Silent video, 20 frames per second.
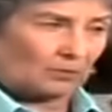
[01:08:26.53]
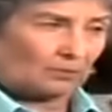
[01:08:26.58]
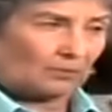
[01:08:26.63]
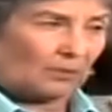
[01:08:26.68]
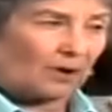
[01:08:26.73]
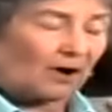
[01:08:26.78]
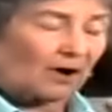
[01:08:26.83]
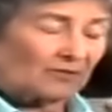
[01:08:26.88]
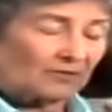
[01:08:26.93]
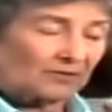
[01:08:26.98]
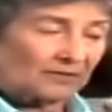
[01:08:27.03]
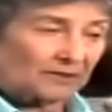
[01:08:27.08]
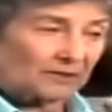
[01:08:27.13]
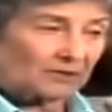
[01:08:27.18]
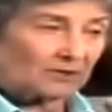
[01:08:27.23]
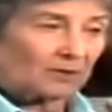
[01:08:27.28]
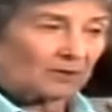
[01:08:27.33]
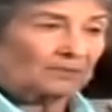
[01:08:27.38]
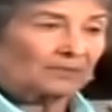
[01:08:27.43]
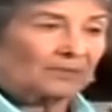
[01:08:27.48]

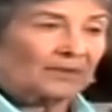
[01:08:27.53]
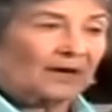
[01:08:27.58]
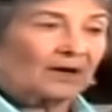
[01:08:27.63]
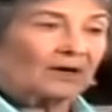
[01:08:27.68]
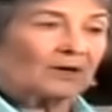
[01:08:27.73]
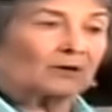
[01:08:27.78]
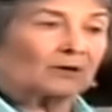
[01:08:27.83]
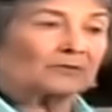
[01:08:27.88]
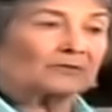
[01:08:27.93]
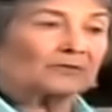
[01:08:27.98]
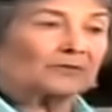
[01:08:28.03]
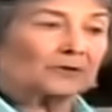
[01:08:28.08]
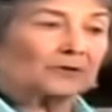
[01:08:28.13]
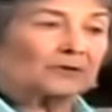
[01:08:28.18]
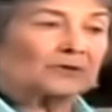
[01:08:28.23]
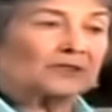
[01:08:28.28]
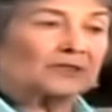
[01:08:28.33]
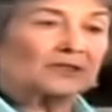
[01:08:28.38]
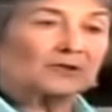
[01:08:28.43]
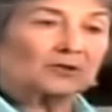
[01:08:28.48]
prophet of
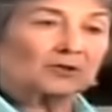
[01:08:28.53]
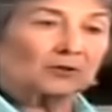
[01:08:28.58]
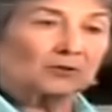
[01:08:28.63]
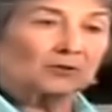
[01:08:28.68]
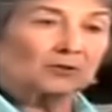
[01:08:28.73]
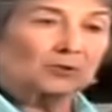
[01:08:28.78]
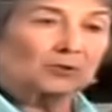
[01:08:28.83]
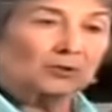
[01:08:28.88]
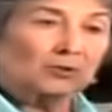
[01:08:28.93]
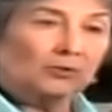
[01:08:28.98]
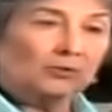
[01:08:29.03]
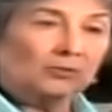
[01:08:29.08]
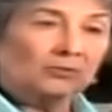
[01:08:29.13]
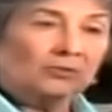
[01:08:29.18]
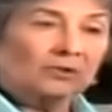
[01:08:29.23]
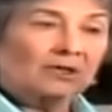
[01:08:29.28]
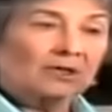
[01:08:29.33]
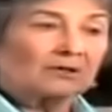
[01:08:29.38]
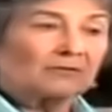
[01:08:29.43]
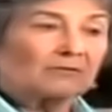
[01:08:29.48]
this new
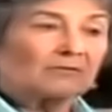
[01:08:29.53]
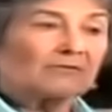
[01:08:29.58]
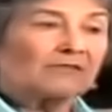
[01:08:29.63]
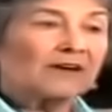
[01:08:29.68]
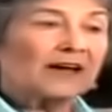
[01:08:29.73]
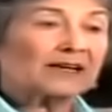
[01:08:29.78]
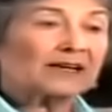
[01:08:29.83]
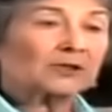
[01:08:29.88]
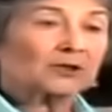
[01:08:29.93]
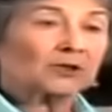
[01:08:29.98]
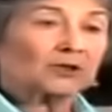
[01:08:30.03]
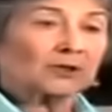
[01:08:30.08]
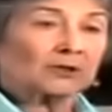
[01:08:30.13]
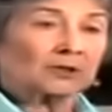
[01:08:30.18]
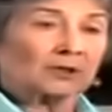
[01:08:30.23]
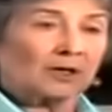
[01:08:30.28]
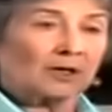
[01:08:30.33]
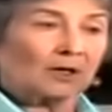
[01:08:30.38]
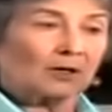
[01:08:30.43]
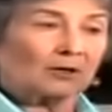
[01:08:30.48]

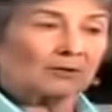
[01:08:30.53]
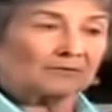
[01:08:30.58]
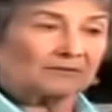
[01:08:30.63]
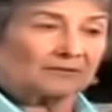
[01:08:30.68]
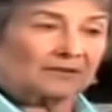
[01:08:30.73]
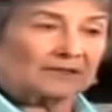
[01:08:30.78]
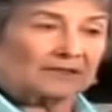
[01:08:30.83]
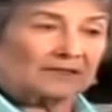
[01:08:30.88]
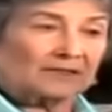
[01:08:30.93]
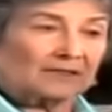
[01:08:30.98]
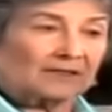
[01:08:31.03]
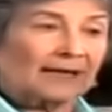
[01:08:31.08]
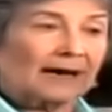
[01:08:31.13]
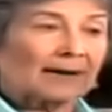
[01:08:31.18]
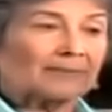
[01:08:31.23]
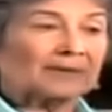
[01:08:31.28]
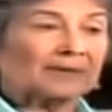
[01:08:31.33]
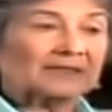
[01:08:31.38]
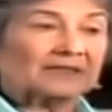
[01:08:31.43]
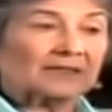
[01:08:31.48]
version of
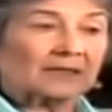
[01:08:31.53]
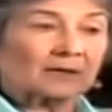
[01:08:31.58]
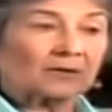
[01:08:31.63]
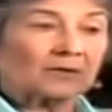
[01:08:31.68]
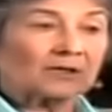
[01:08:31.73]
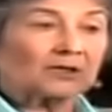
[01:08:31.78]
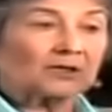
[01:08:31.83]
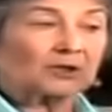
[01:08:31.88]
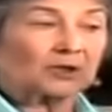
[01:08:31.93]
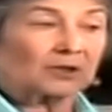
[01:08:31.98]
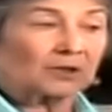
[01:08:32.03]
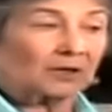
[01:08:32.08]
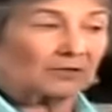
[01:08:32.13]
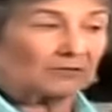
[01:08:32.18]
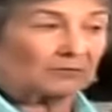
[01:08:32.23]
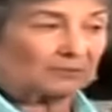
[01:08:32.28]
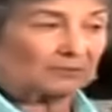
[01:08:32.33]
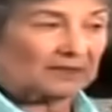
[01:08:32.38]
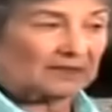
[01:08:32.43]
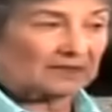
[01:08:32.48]
Islam as a religion of
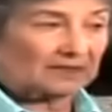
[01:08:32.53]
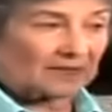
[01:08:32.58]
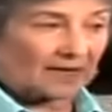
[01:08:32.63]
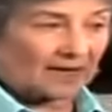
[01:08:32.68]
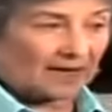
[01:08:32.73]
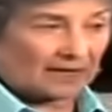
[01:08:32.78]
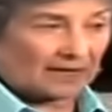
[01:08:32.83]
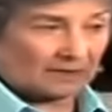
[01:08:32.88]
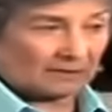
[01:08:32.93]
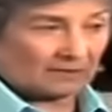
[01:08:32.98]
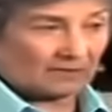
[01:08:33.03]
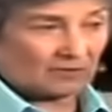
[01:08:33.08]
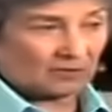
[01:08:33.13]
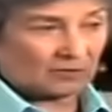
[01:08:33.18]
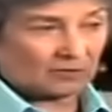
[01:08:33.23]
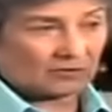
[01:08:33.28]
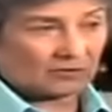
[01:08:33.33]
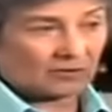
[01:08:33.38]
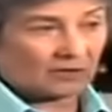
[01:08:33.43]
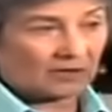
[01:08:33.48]
peace and
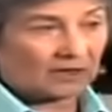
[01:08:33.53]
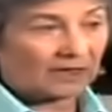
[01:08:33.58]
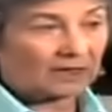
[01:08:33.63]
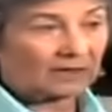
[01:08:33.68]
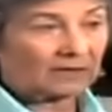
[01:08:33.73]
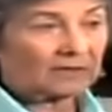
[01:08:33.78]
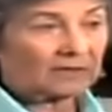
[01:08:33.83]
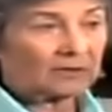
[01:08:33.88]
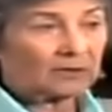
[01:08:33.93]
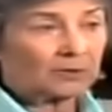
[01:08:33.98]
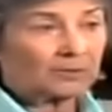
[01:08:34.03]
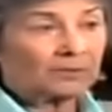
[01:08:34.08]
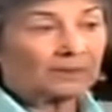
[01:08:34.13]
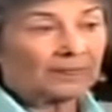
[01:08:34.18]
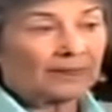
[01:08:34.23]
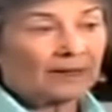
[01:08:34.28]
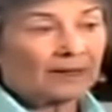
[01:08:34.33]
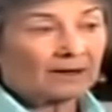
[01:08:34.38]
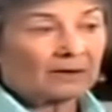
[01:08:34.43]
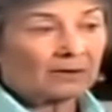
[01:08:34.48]
tolerance
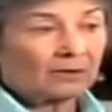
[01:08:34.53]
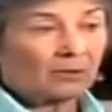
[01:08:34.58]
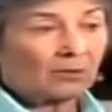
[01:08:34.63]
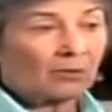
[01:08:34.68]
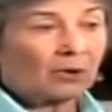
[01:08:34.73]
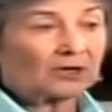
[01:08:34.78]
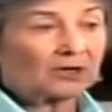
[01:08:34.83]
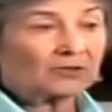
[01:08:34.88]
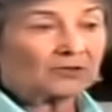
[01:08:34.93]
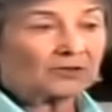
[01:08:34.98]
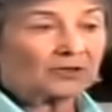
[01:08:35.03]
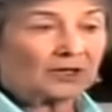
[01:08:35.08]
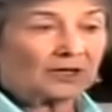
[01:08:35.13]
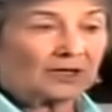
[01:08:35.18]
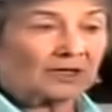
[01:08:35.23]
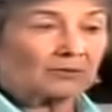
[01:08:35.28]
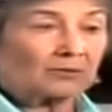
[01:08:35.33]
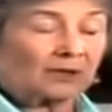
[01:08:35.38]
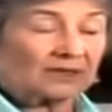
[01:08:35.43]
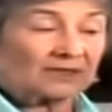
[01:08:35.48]
was
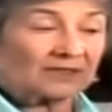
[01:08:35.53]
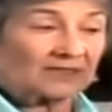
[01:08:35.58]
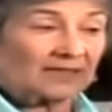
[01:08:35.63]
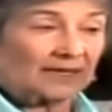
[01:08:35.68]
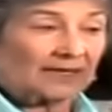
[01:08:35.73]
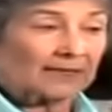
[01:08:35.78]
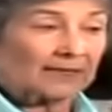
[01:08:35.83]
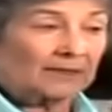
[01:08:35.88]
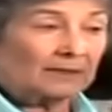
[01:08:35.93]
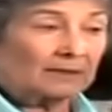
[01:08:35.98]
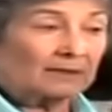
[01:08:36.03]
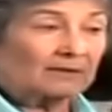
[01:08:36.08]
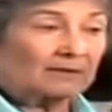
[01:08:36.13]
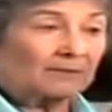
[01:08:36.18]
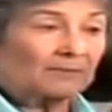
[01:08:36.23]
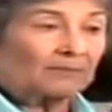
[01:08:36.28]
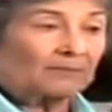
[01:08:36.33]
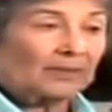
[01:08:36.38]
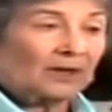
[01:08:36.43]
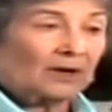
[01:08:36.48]
Edward
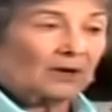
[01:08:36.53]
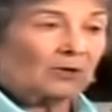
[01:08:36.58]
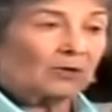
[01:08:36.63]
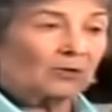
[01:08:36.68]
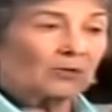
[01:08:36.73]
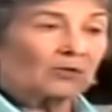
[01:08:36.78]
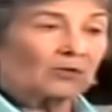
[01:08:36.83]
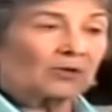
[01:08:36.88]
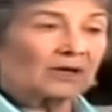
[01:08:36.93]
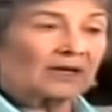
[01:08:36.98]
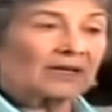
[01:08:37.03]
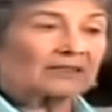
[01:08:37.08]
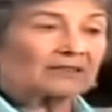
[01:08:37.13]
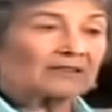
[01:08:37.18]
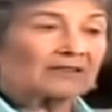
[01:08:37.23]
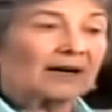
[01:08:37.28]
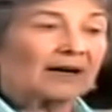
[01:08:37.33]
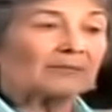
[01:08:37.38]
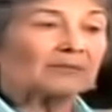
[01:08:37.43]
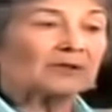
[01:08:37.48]
Said, who
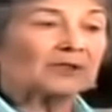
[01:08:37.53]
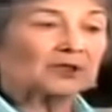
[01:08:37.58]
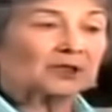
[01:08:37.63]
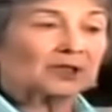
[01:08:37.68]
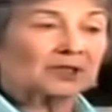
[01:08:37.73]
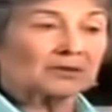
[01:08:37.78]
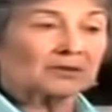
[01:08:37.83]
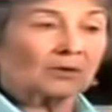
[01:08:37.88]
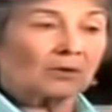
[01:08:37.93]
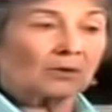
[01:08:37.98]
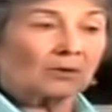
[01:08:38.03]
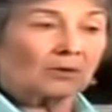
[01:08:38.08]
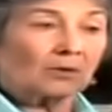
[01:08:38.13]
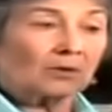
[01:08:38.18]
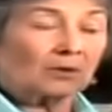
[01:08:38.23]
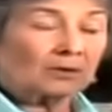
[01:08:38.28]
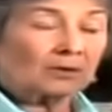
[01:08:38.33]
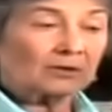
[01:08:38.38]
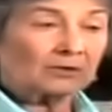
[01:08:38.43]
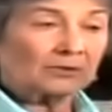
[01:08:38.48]
established in
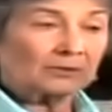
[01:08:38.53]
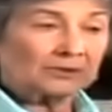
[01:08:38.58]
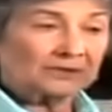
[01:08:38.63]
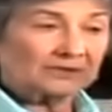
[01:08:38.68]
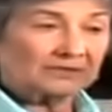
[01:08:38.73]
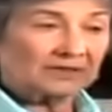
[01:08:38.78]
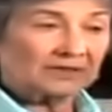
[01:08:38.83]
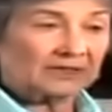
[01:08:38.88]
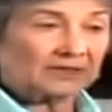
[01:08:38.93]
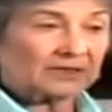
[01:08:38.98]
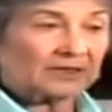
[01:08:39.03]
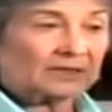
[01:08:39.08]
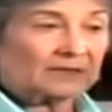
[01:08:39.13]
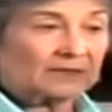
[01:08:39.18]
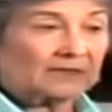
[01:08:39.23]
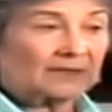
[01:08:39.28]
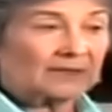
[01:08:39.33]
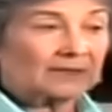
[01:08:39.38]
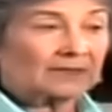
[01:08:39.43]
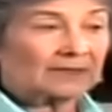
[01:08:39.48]
all
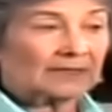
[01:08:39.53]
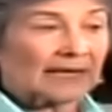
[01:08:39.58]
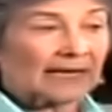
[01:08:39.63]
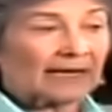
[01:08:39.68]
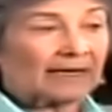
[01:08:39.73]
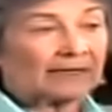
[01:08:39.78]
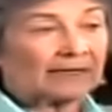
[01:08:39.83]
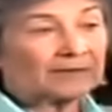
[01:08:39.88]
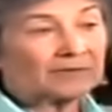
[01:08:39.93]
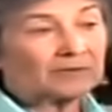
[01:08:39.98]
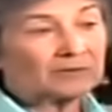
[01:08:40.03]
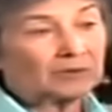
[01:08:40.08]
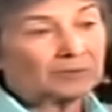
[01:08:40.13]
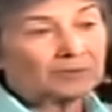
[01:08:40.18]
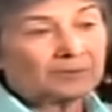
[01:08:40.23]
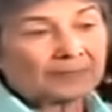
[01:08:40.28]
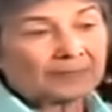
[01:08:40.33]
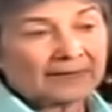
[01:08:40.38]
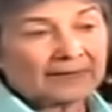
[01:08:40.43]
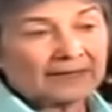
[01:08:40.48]
universities and
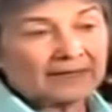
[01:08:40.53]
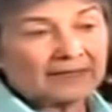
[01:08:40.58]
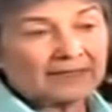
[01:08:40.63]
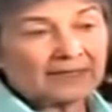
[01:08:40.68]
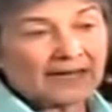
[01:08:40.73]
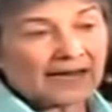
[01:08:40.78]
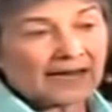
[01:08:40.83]
in